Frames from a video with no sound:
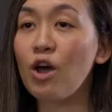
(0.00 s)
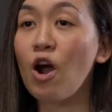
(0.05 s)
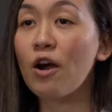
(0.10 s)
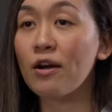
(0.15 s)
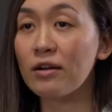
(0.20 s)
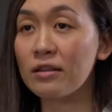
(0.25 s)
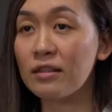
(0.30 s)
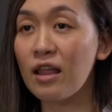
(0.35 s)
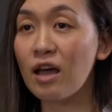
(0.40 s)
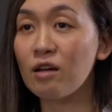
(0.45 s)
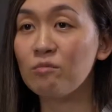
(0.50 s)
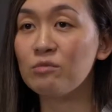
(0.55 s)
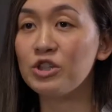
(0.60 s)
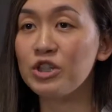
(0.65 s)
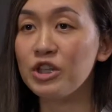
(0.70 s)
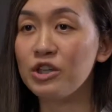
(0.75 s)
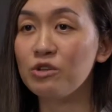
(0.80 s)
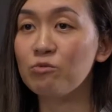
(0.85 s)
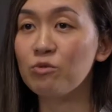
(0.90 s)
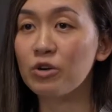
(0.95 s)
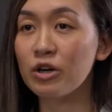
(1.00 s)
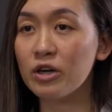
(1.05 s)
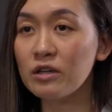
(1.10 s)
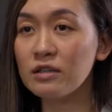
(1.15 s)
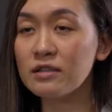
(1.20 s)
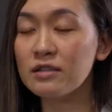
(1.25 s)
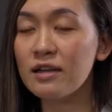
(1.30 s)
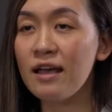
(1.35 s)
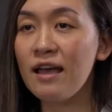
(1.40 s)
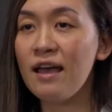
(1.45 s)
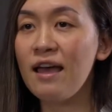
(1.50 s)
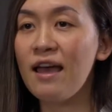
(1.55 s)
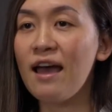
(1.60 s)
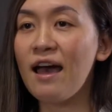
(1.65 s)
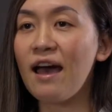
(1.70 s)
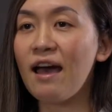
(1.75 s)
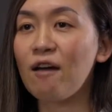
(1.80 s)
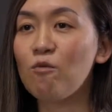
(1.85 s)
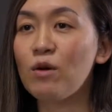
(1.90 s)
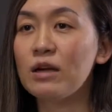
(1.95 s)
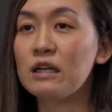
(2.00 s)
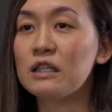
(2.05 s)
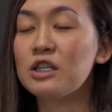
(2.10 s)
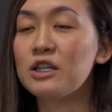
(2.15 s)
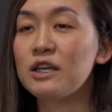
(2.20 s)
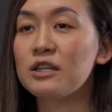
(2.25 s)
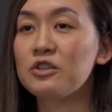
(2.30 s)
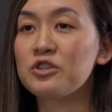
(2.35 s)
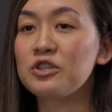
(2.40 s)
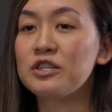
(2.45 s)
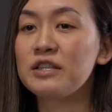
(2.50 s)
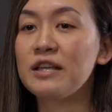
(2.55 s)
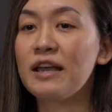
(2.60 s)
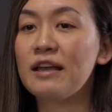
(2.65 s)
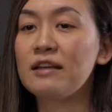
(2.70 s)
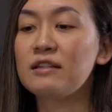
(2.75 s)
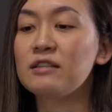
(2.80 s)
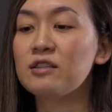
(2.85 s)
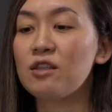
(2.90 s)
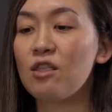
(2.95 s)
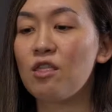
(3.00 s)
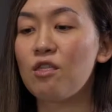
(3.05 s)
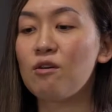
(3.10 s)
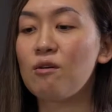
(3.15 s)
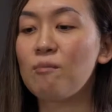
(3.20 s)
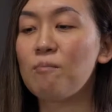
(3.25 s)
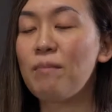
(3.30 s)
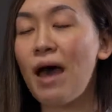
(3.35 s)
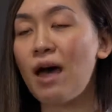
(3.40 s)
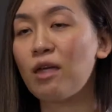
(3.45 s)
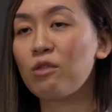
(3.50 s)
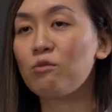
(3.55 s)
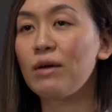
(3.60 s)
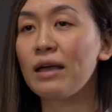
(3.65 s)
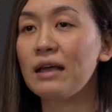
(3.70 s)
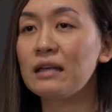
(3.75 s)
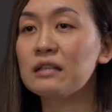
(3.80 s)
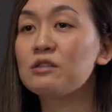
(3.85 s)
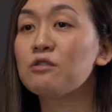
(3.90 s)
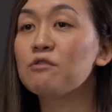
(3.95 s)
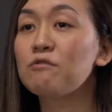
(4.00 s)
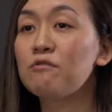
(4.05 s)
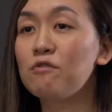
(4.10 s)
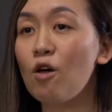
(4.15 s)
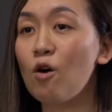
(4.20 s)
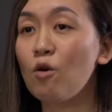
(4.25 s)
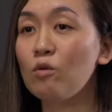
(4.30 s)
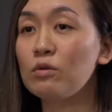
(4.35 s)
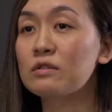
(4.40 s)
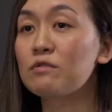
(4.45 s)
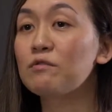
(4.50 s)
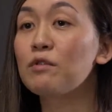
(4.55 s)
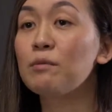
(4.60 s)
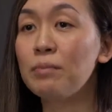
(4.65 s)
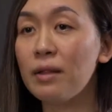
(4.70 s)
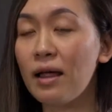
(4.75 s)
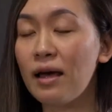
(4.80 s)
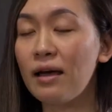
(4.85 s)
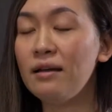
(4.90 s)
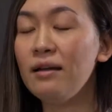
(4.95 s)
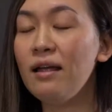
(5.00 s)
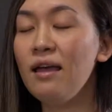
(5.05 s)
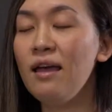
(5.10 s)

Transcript: heart and lung machine worked. I wanted to understand the pathway and the flows of the blood.